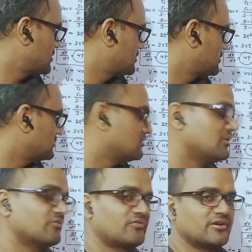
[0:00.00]
the
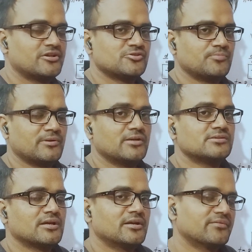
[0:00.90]
different
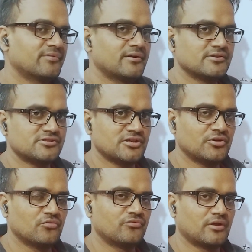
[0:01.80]
speeds at different
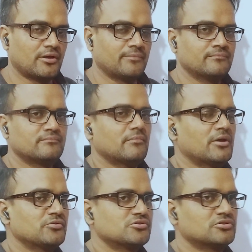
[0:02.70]
instant of time by
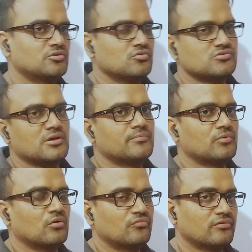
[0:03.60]
using the concept
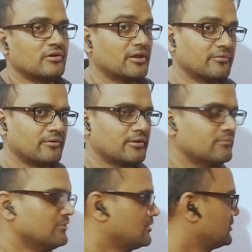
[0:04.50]
of
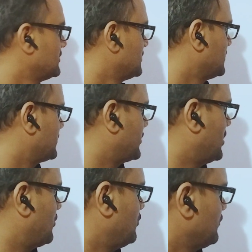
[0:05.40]
derivative.
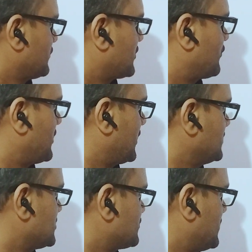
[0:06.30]
Now what I just